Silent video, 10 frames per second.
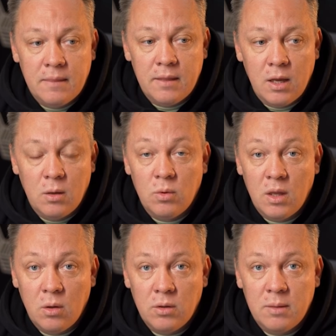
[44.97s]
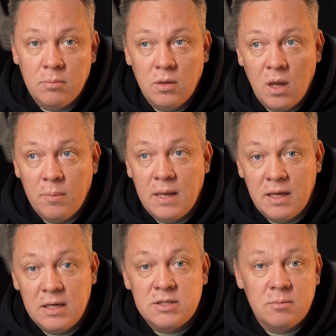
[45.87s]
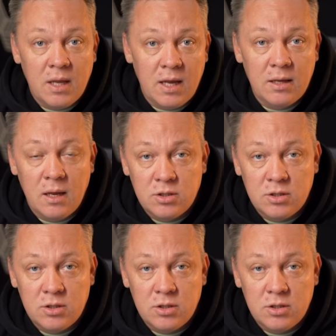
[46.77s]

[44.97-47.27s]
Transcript: Here we already prominently display it